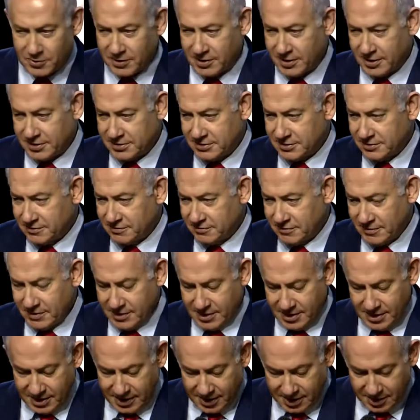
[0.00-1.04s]
with us,
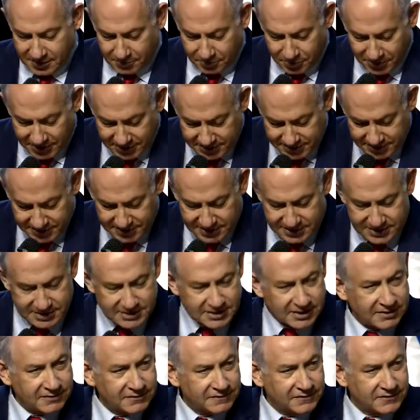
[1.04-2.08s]
and the presence
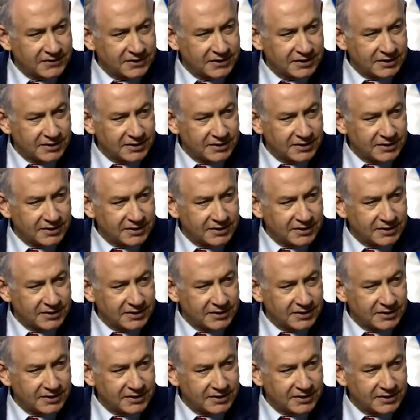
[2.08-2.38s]
of uh,